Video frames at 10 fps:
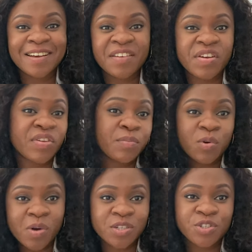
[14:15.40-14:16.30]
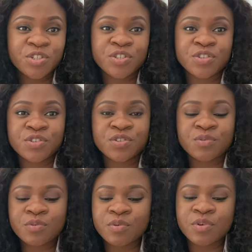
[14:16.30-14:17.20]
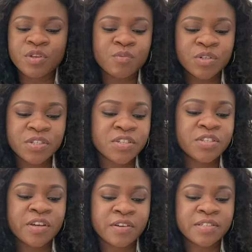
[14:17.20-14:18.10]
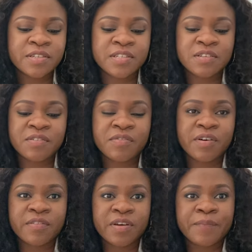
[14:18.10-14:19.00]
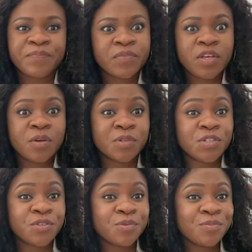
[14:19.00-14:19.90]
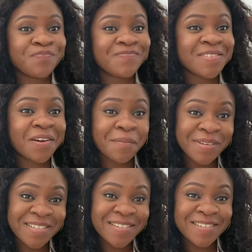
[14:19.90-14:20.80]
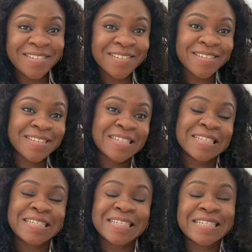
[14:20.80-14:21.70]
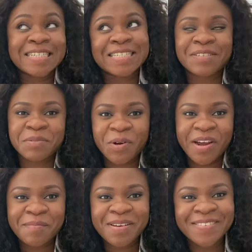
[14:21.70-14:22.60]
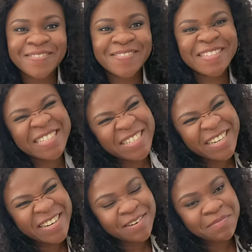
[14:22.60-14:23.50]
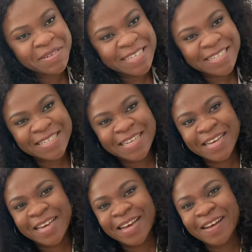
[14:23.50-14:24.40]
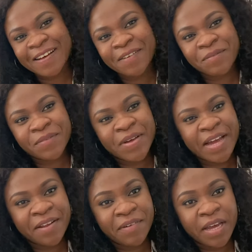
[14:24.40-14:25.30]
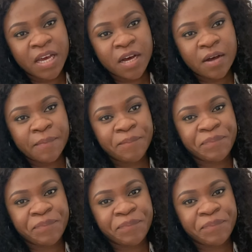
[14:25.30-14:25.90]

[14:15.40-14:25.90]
you have any more questions or you want us to discuss this further, you know what to do. Comment, uh, subscribe, and share, please. Um, anyway, um,